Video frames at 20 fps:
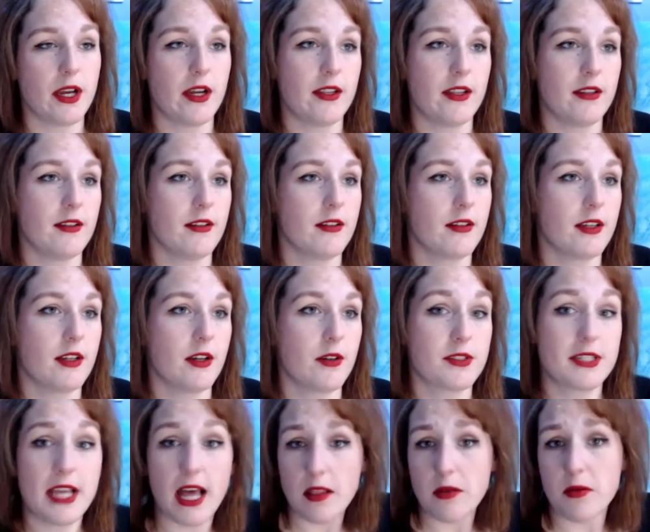And, you know,
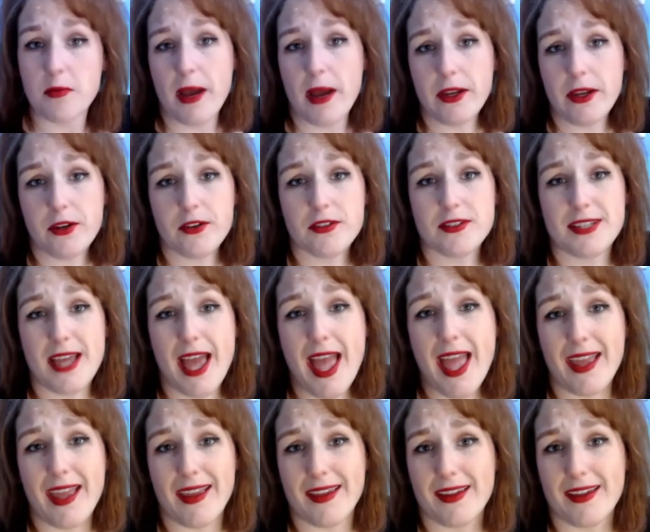tell them about your
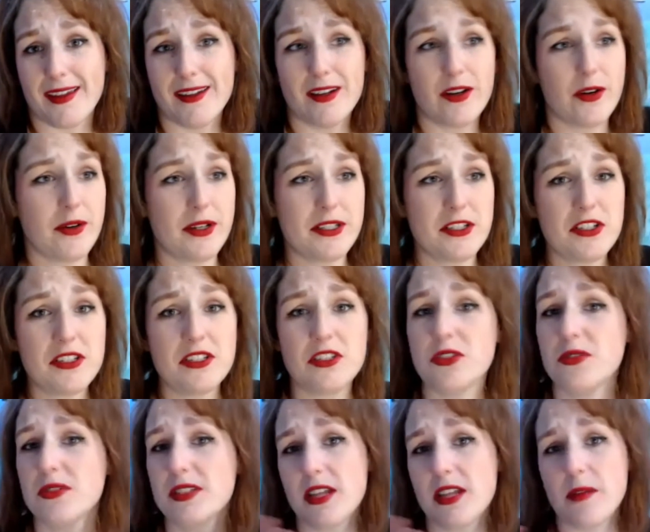day. You know, just
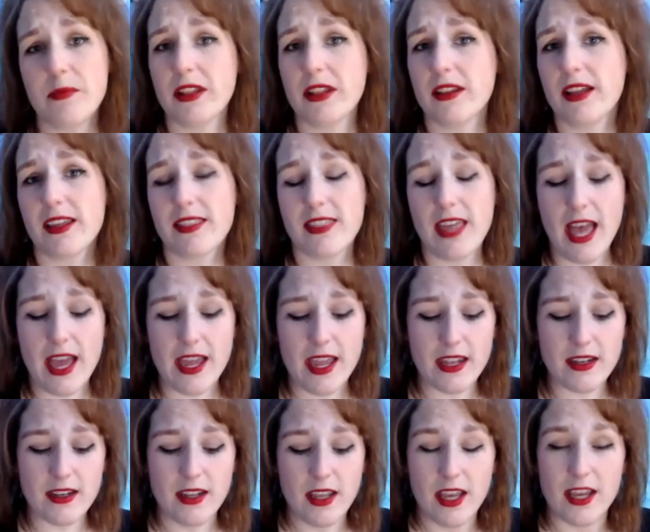do something like that.
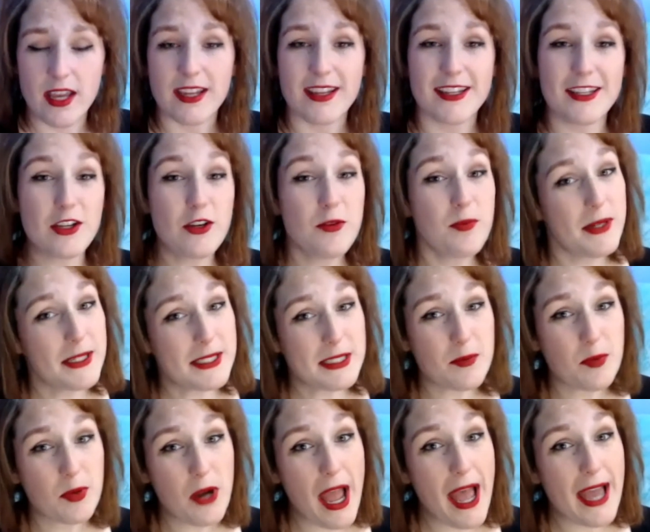And you'd be
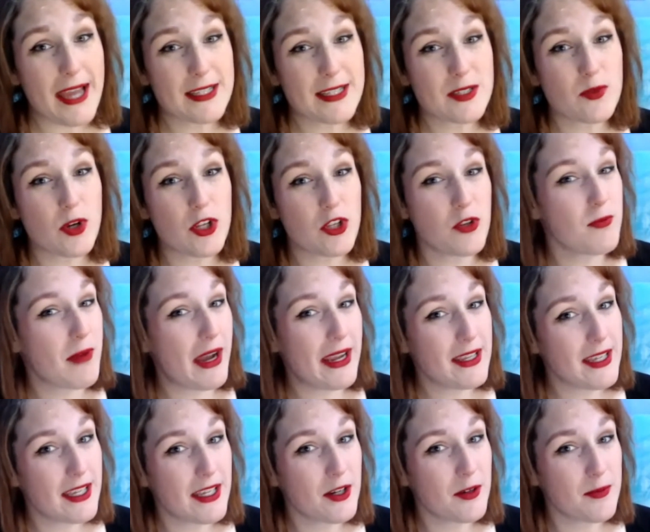surprised what you might
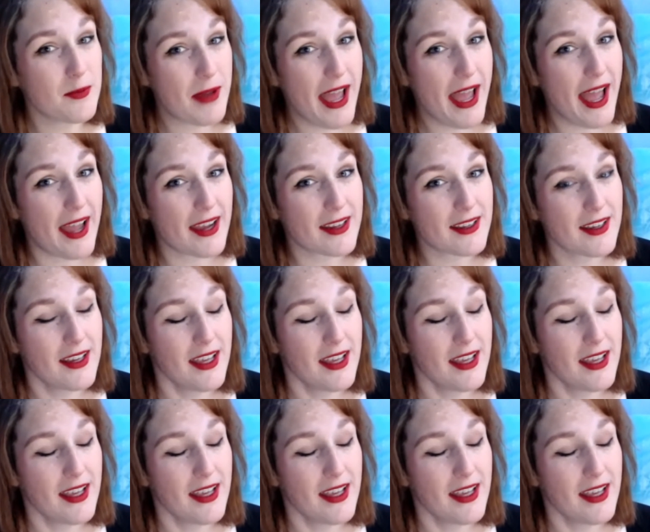hear back.